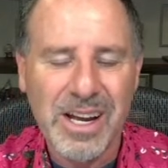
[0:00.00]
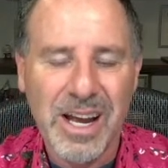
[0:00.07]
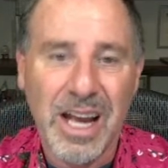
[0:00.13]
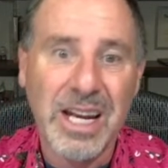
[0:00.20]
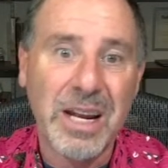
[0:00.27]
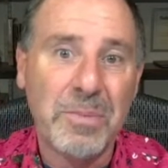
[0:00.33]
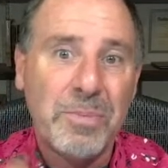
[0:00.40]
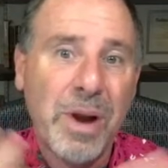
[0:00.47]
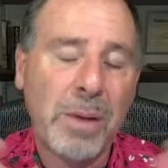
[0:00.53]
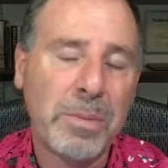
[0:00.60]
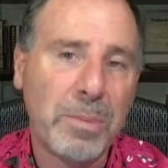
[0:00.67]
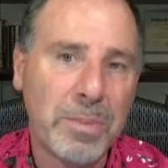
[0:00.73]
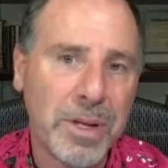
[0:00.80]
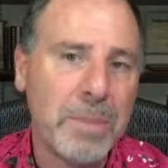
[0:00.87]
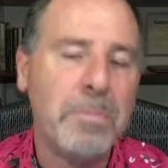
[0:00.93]
and then
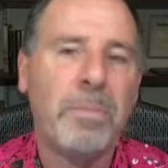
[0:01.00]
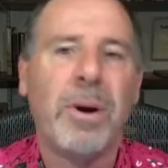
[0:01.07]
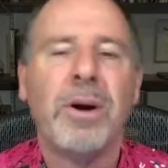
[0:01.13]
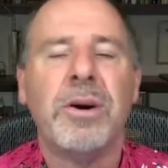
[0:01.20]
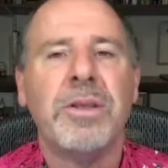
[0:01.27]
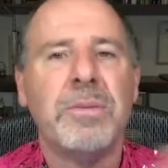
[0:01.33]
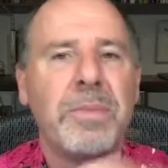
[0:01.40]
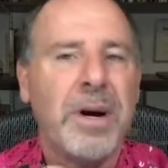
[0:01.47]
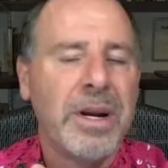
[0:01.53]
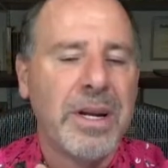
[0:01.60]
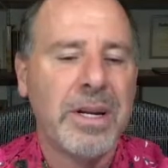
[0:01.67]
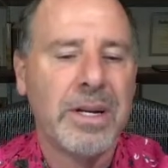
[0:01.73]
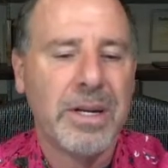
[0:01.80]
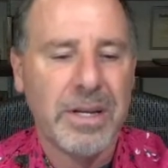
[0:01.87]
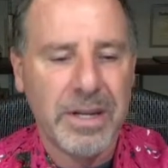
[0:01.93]
probably borrow the
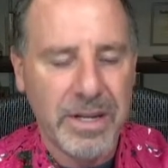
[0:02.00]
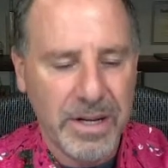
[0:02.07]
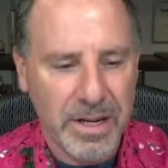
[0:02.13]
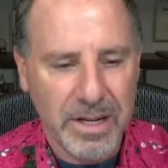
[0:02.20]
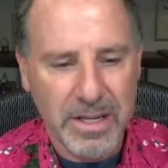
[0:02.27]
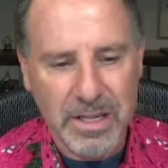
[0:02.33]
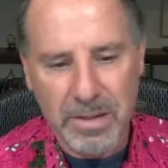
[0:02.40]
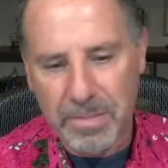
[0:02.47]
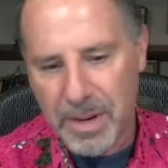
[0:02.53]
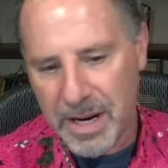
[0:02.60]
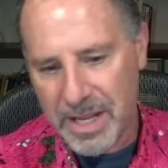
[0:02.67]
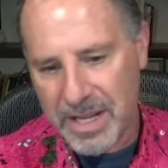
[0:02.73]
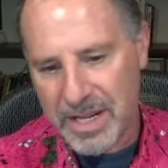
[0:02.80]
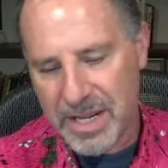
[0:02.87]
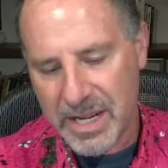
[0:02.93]
money to buy
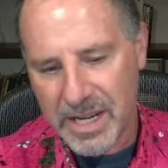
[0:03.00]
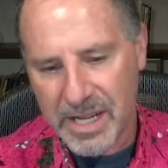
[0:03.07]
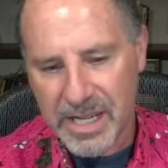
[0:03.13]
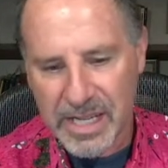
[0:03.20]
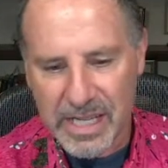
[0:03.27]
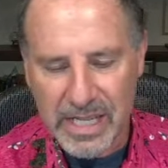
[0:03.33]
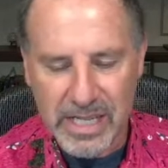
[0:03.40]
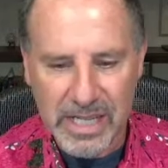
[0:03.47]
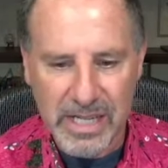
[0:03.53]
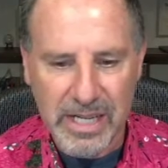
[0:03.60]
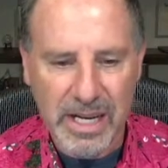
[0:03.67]
the tickets.